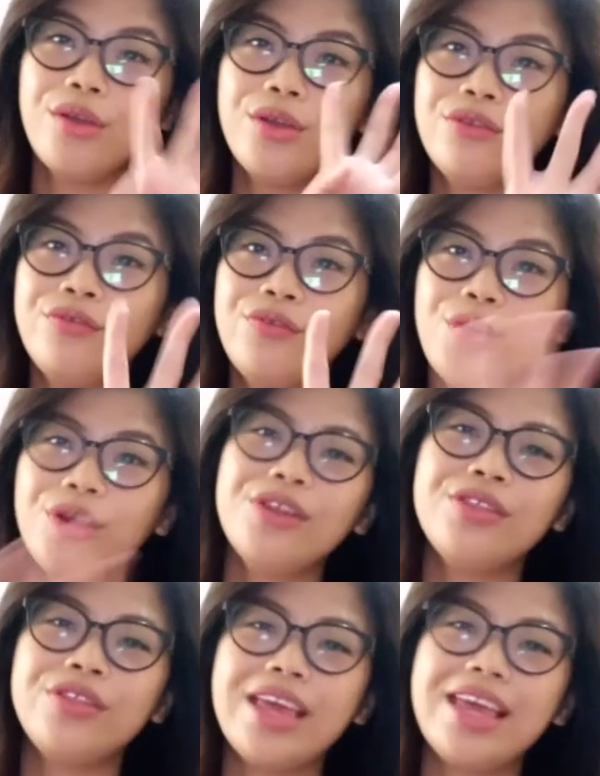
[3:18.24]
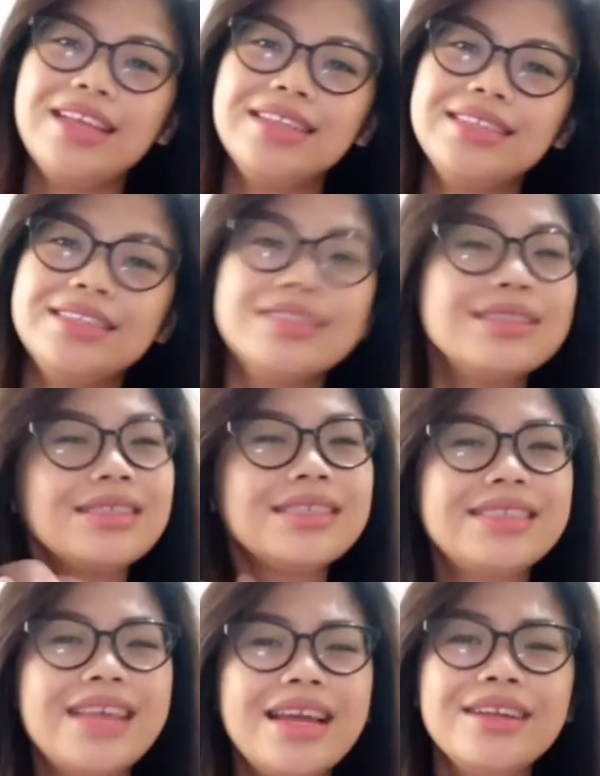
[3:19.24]
Fourth is to
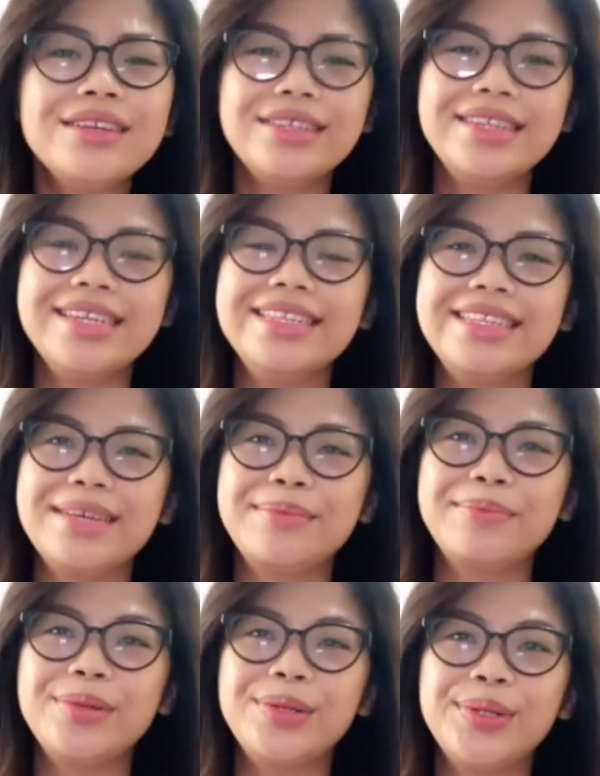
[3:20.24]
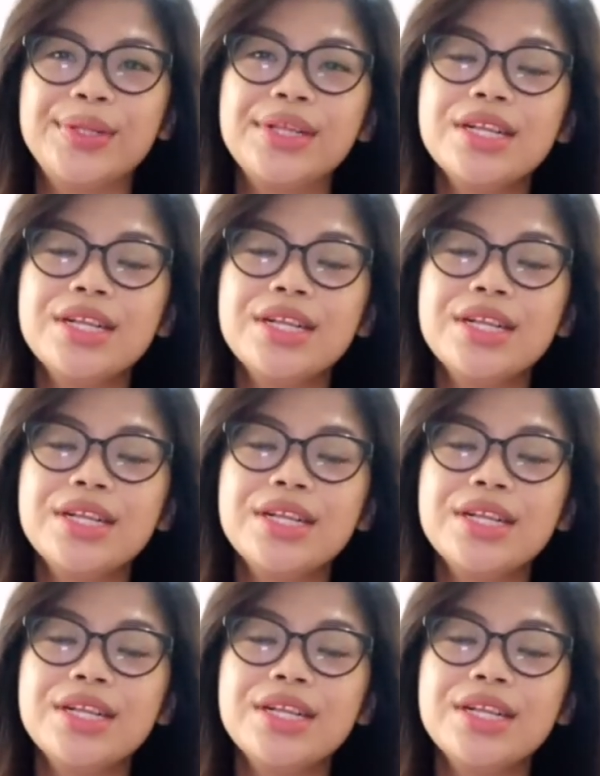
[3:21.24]
set a good example.